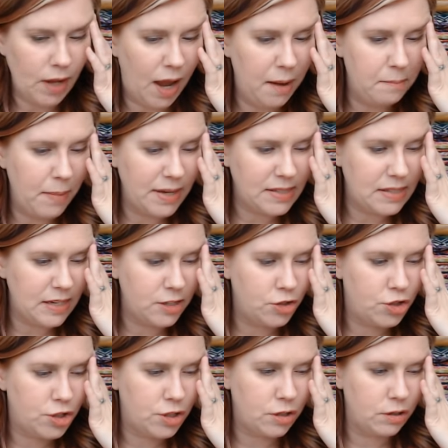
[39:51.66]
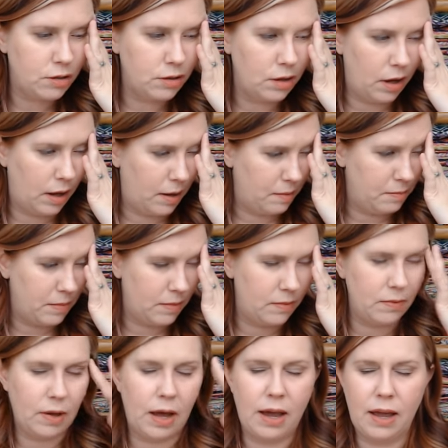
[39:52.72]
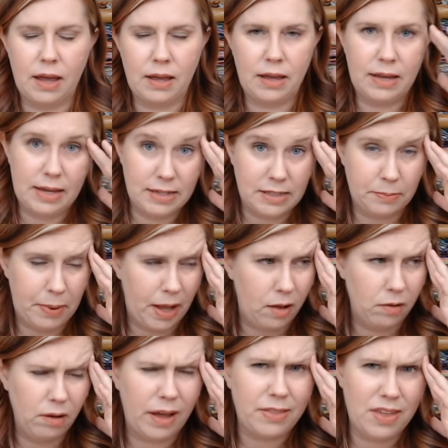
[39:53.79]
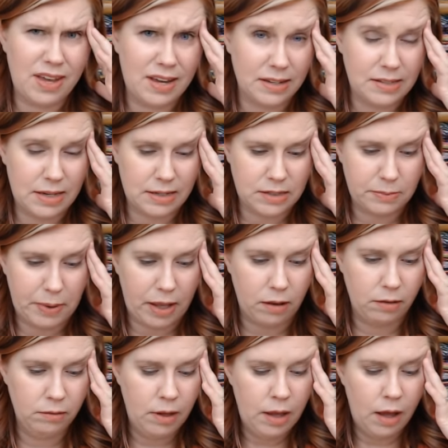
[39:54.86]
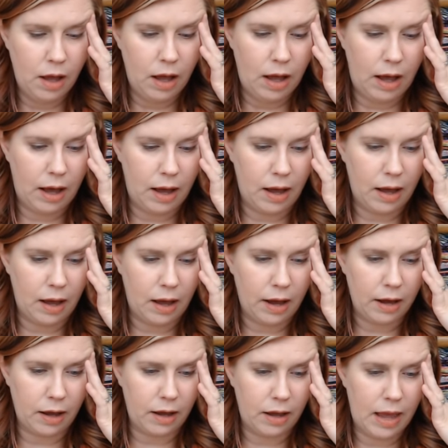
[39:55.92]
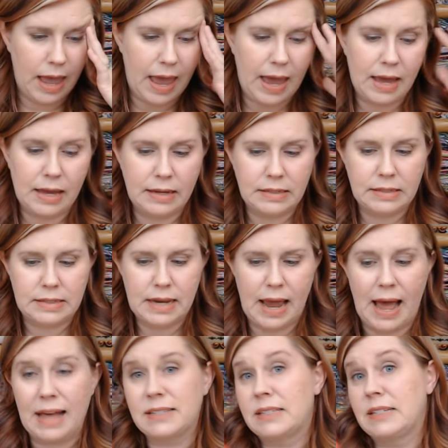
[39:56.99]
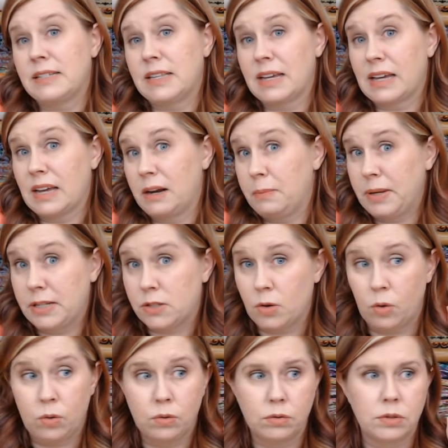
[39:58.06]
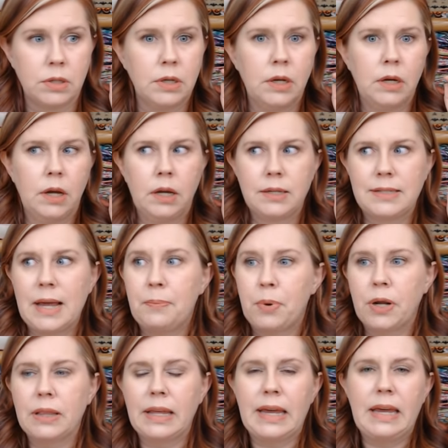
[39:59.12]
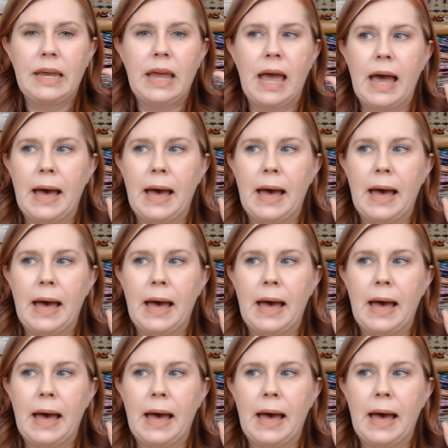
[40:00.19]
I messaged um, uh, Isabel. I think it's Isabel. Uh, and asked, is it going to be sold separately?